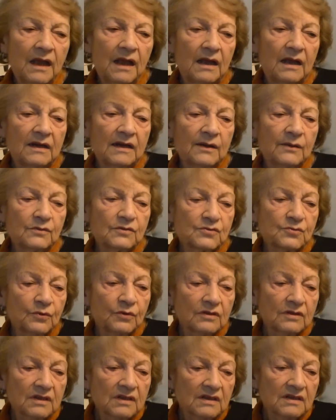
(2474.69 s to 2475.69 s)
And I was
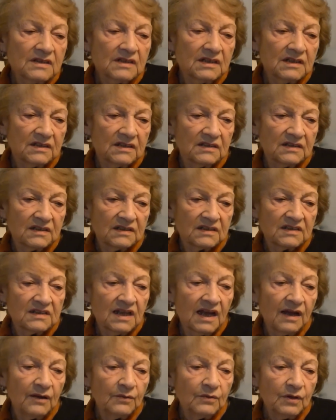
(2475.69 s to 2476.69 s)
working there in the
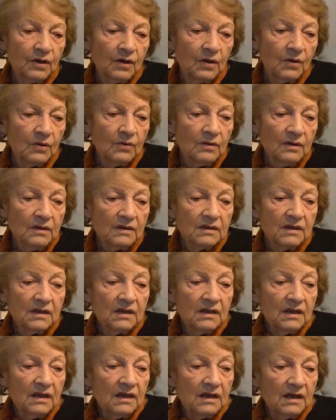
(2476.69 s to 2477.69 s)
town hall.
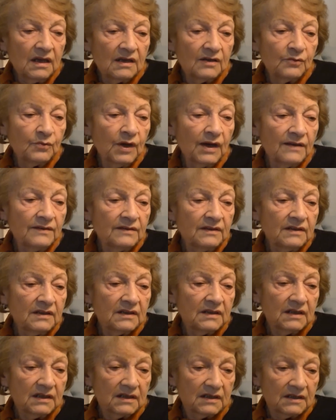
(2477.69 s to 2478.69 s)
And one
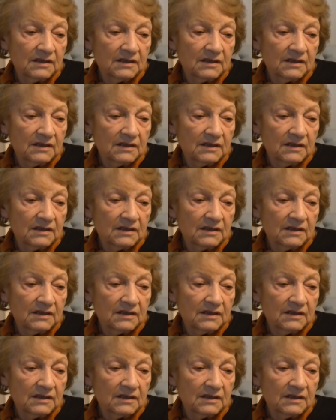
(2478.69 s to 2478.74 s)
day,